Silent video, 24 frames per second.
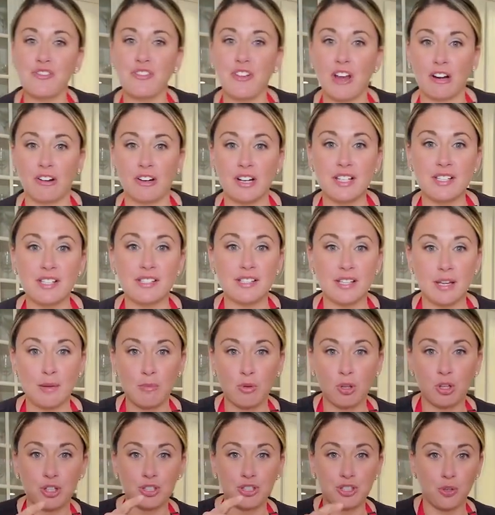very
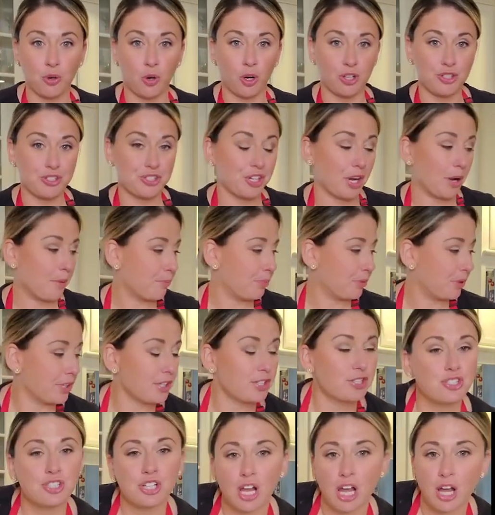similar to our
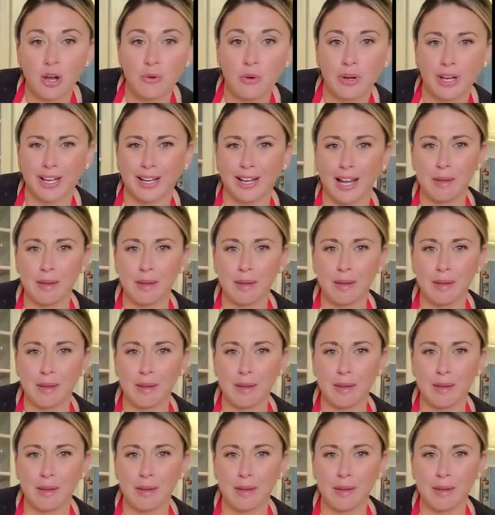dumpling dough.